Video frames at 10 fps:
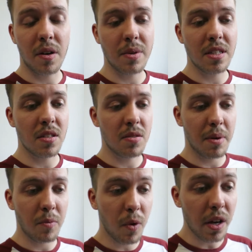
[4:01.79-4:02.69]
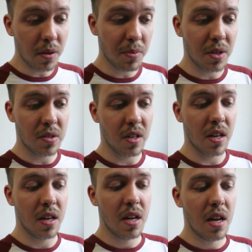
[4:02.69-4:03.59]
I went onto my work
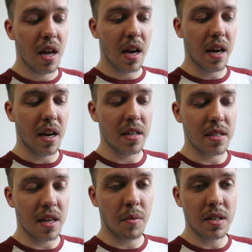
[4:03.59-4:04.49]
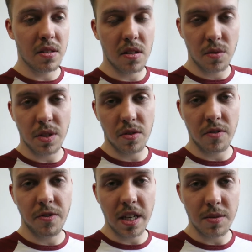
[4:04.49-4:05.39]
computer and I went onto Twitter
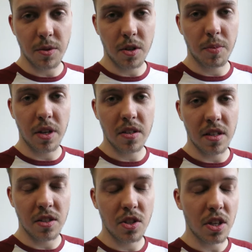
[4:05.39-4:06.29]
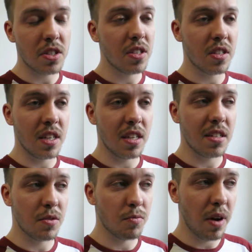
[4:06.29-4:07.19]
and Facebook because I just
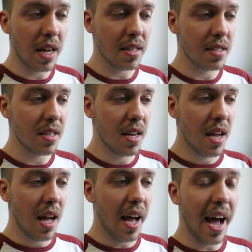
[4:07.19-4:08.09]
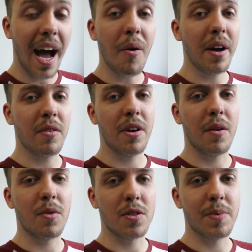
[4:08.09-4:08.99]
needed to rant at how angry
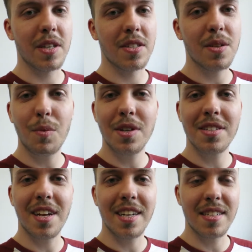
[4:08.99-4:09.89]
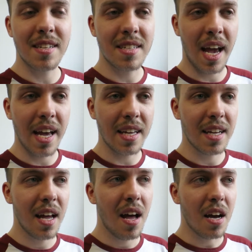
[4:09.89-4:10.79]
I was because someone decided to
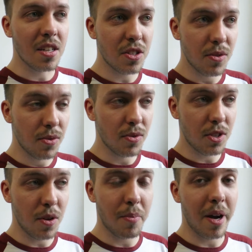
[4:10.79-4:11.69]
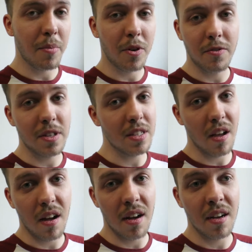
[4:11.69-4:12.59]
take a saw to my boyfriend's
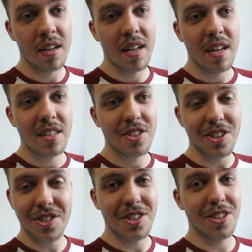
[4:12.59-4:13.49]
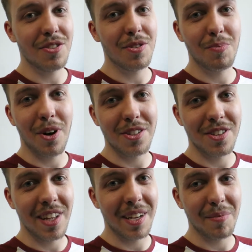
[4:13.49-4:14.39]
car just to steal some
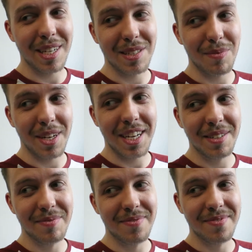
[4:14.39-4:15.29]
parts so they could make some money.